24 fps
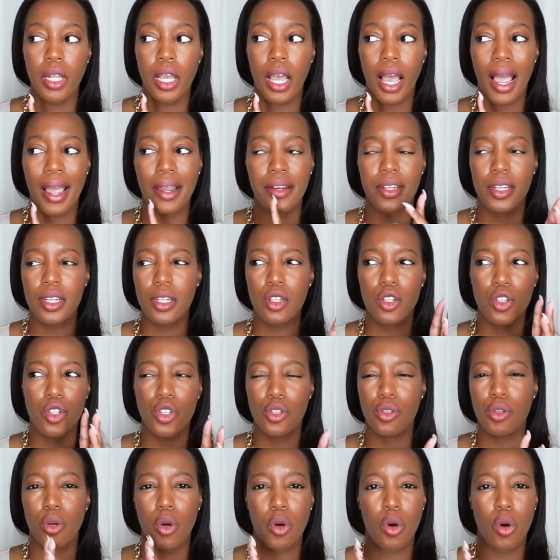I didn't
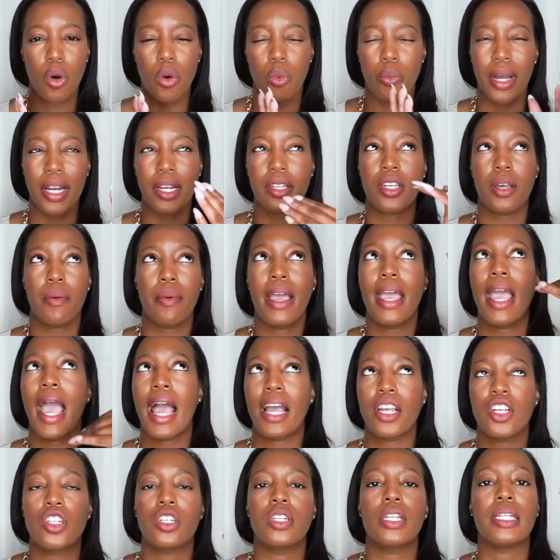do the whole, by the time I
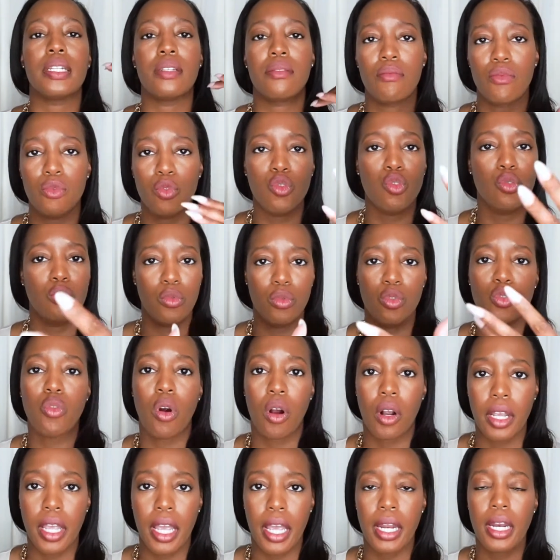actually
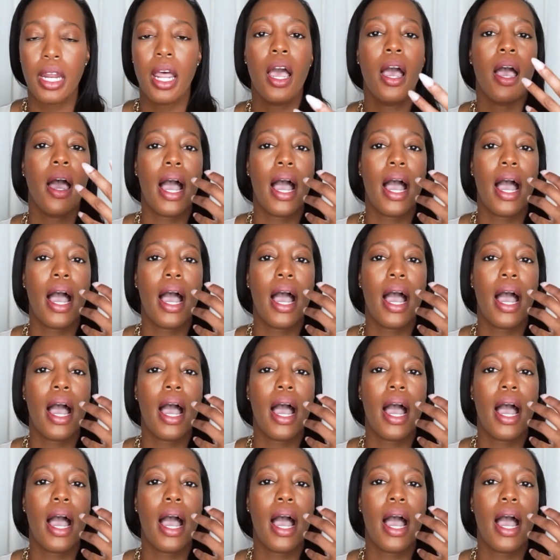drunk it,